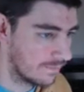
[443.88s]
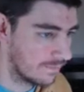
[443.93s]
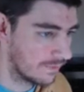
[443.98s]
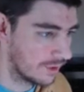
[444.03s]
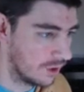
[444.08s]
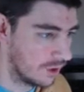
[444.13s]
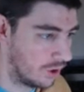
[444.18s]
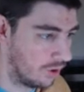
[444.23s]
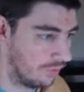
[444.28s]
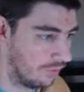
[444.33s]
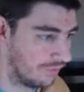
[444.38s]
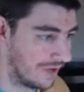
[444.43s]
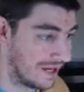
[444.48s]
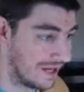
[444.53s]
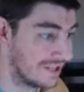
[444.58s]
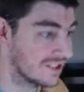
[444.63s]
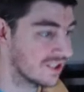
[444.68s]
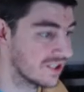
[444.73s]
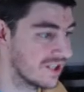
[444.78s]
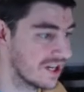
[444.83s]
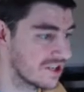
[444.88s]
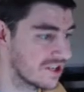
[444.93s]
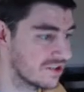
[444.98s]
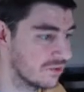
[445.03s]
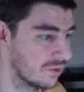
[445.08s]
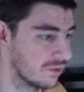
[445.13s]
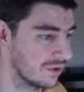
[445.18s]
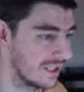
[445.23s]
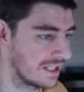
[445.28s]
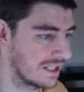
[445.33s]
of International
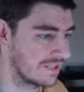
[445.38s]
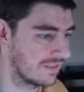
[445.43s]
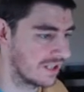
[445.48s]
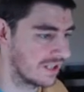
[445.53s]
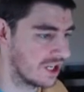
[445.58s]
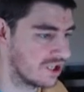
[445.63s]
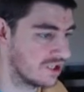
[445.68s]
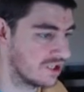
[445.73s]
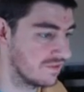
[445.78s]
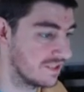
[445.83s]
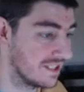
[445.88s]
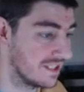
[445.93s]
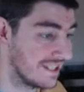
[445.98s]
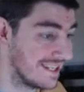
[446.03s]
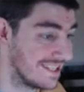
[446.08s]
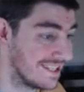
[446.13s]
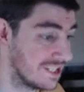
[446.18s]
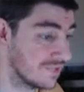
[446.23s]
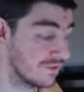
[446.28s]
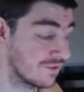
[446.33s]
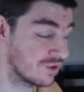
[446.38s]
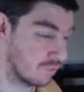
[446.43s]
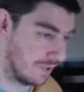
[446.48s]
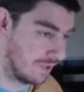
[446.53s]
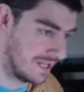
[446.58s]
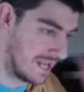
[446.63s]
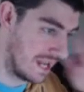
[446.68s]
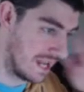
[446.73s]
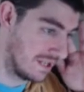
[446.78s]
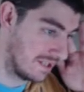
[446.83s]
Classification of Diseases for
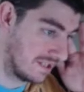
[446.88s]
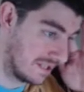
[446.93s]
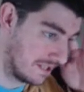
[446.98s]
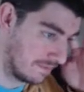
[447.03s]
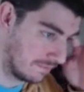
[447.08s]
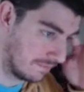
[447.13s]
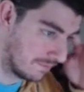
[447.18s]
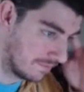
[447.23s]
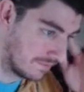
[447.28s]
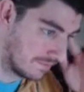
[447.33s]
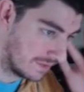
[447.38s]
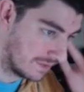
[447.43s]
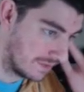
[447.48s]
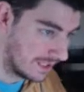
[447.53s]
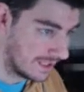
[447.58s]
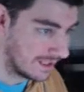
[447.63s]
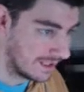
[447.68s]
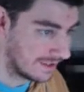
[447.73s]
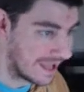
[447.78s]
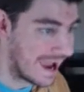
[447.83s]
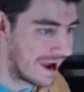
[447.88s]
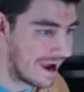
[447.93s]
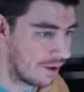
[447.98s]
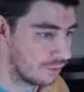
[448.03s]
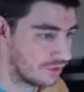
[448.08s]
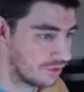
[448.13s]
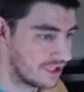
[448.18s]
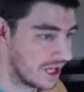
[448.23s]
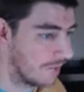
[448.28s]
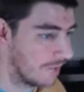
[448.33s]
2018. Now,
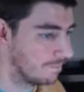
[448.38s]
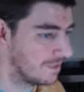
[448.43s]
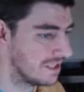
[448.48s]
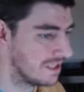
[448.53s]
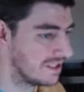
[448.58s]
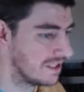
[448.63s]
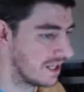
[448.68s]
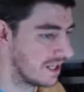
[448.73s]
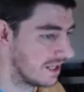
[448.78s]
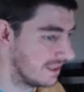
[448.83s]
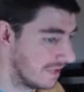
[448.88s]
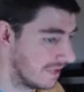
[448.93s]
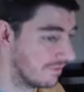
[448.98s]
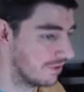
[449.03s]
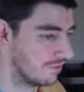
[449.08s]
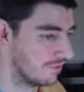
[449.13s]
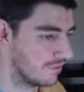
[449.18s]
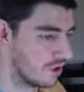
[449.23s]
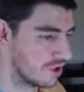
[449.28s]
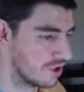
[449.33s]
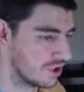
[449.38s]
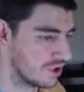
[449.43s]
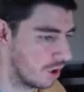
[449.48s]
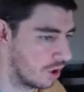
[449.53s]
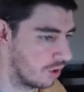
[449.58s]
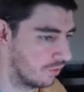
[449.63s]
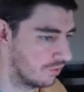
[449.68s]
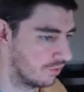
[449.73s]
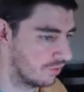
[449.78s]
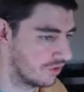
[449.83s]
the updated 11th version
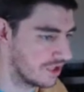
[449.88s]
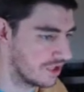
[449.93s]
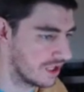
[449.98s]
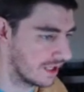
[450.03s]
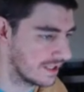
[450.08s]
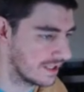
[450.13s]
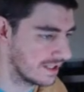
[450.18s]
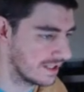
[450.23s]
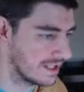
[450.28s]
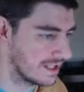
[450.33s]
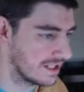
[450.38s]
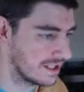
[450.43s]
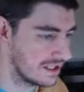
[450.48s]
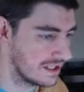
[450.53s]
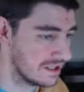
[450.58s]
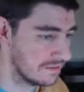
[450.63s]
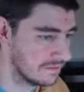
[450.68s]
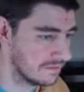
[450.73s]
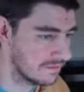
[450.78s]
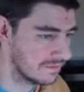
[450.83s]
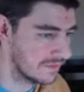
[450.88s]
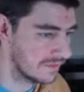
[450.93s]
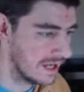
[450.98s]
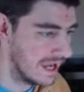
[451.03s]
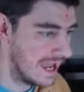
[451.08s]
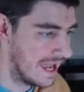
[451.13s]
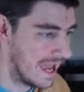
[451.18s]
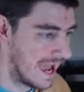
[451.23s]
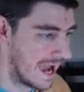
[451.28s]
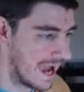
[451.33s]
of the ICD
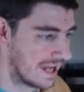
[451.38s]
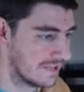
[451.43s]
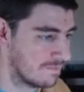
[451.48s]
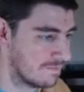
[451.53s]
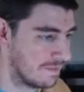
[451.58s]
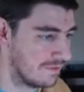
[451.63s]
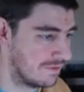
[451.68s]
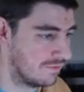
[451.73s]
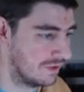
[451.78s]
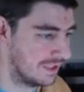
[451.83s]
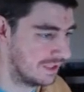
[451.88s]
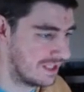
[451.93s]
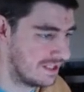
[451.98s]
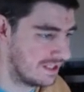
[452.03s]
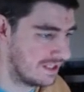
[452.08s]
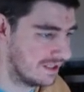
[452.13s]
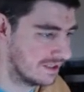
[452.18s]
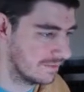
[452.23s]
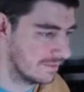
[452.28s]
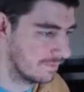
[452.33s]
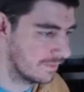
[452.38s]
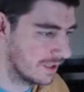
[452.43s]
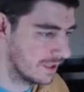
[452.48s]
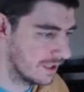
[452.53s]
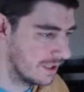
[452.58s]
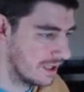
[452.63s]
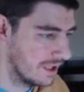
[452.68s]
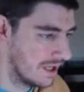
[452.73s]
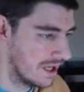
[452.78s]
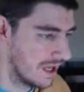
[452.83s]
has been released,
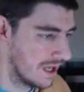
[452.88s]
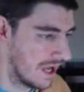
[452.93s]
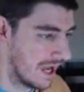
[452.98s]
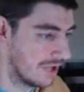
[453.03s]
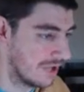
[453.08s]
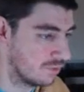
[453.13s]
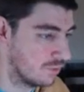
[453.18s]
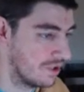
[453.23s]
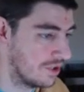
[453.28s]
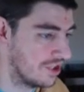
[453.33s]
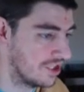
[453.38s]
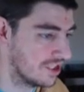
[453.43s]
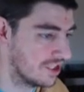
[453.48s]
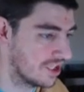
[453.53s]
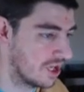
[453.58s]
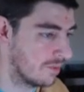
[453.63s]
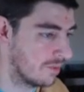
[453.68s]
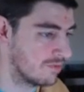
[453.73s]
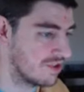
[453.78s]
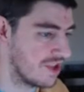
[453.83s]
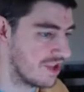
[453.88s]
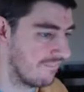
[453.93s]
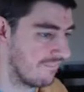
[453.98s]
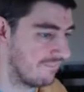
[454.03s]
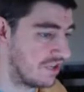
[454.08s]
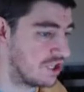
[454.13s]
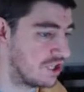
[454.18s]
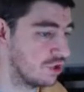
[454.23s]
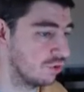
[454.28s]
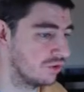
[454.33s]
and with it comes the
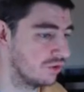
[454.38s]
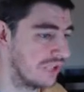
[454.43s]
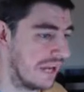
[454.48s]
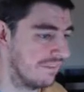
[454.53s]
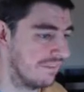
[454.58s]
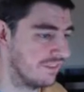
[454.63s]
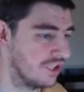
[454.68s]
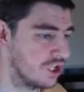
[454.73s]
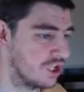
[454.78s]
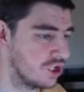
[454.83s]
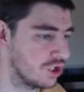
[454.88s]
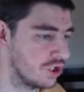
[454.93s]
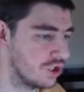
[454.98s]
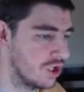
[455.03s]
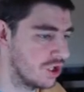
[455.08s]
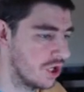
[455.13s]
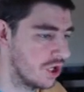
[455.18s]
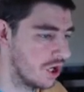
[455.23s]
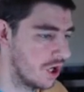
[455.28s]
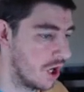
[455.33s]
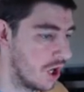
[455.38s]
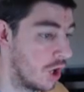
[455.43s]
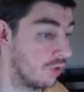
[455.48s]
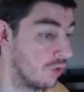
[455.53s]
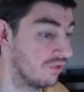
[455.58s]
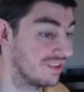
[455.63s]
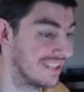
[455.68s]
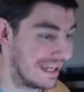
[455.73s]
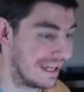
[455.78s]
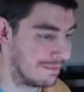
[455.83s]
official definition
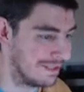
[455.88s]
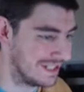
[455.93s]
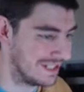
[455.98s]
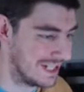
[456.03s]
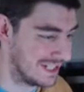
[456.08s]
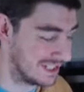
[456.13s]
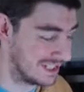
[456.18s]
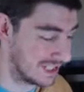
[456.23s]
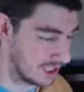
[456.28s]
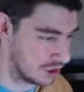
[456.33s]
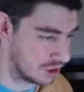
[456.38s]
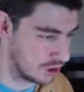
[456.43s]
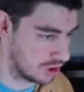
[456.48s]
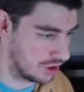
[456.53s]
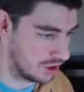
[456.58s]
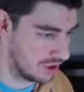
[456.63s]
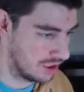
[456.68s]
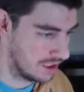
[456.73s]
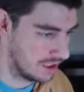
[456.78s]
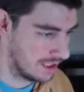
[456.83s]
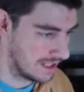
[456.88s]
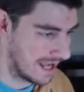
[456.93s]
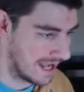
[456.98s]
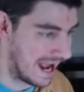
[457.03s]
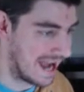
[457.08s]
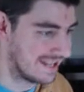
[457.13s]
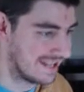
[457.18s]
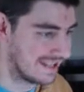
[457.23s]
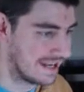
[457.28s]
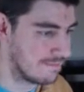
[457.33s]
of gaming addiction
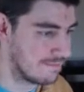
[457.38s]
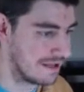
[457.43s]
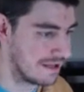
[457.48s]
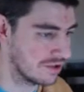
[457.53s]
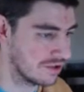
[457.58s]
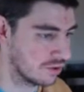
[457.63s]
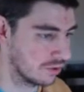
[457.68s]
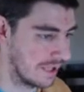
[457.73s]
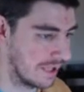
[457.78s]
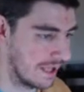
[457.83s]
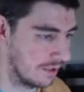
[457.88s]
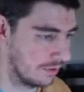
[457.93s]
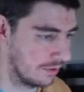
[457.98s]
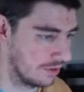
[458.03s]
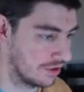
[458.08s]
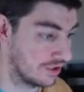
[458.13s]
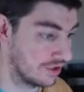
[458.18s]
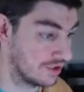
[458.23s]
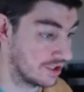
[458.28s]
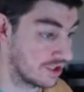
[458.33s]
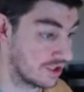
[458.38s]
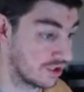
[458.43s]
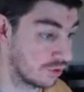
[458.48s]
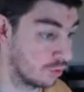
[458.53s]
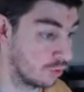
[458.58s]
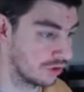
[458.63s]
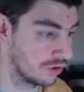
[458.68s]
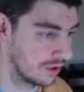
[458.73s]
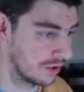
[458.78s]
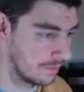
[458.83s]
as a mental health
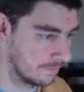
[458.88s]
disorder.